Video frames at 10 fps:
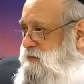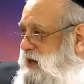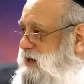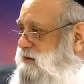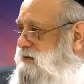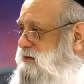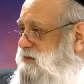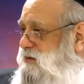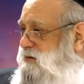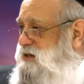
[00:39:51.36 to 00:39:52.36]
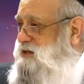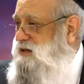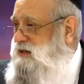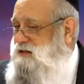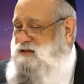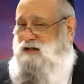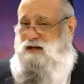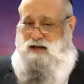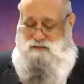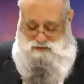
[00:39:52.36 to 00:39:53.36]
it means to reach the
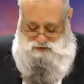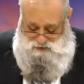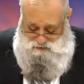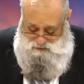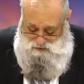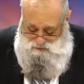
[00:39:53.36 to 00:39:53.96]
destiny of a Jew.